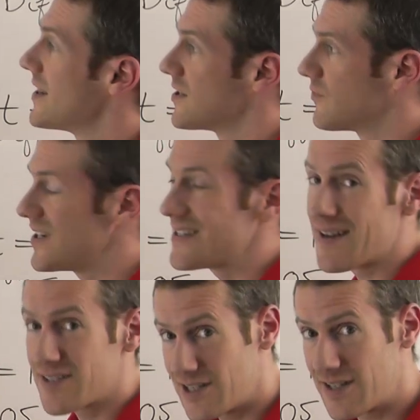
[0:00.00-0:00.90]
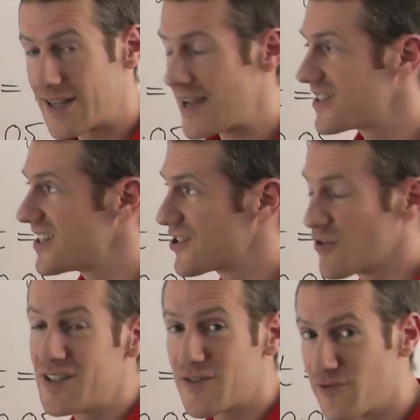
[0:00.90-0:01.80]
then you read down until you get to the
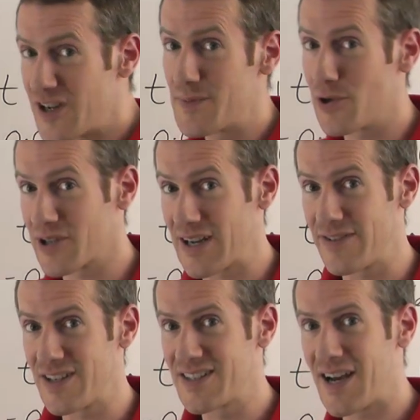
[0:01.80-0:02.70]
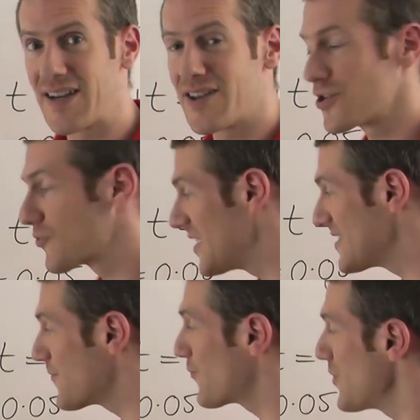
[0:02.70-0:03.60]
degrees of freedom along the left-hand side. Now the degrees
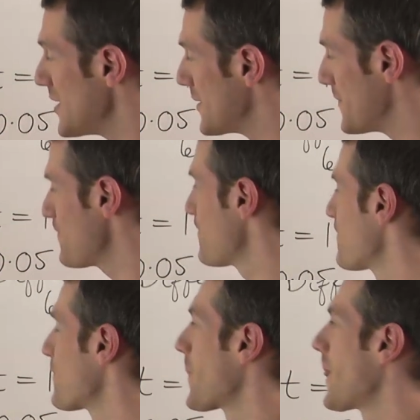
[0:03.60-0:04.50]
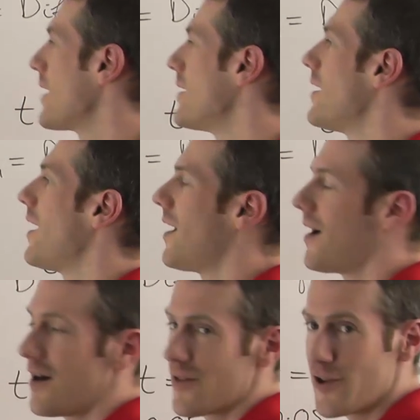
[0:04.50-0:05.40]
of freedom
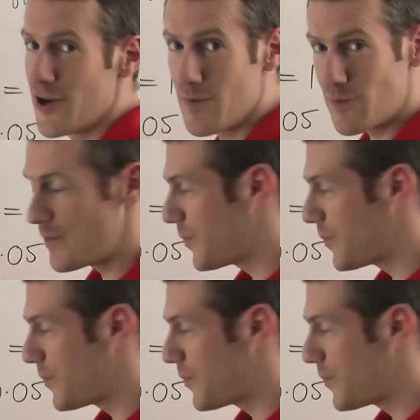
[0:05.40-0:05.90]
are the number of